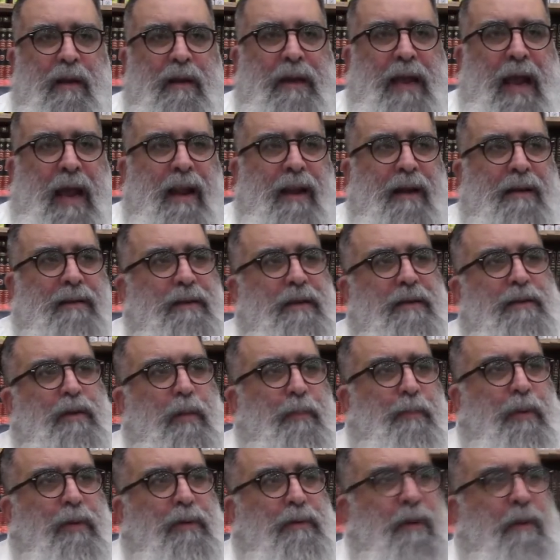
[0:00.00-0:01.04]
galaxies to
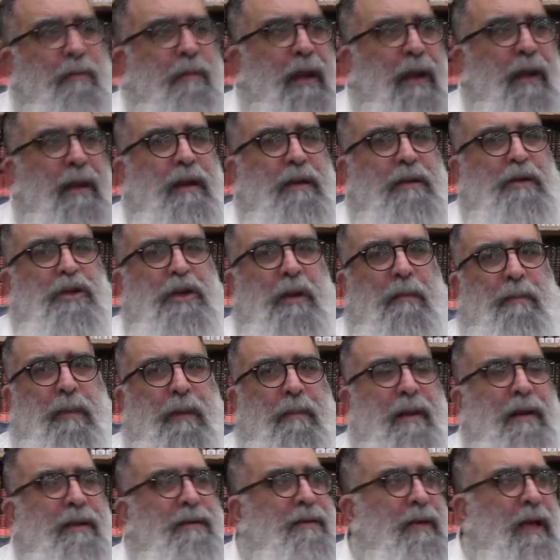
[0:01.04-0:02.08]
put them in and ship
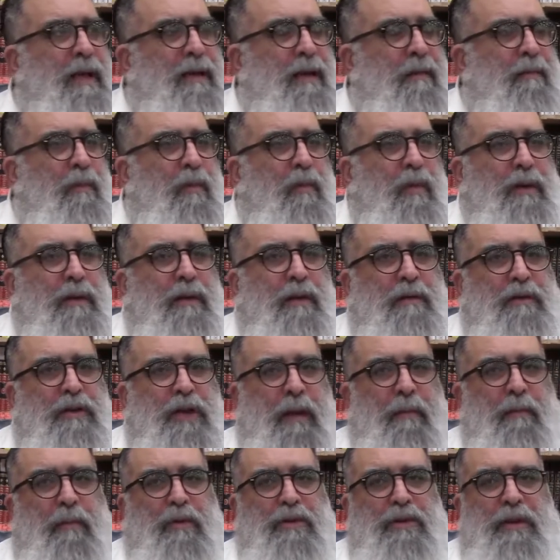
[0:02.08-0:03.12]
them in, send them with
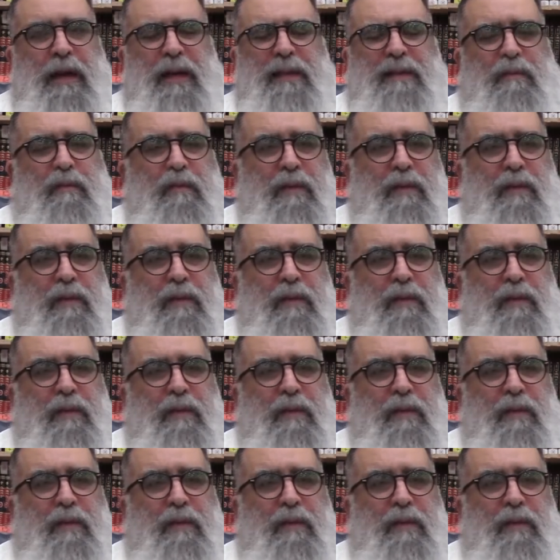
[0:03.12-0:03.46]
jumbo jets,